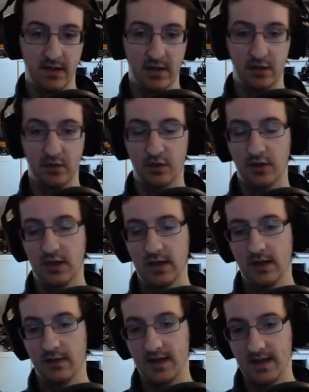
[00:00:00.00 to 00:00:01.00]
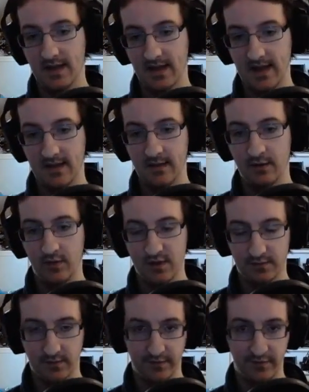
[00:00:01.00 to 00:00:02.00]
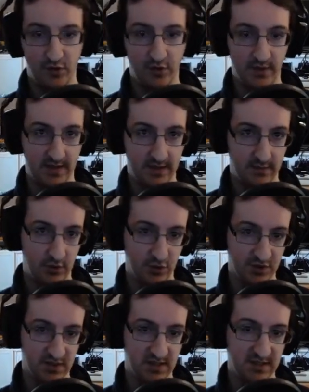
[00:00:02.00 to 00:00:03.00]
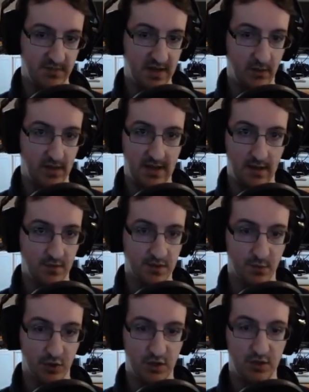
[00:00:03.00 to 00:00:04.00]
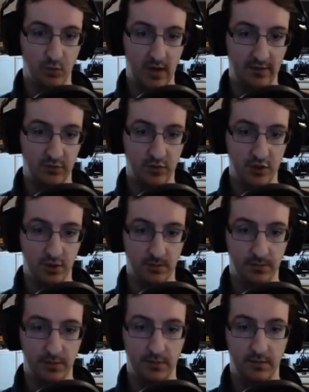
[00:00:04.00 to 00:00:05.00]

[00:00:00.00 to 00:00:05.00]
Although the height increase from the Photon Art doesn't seem to be anywhere near as much after a jump.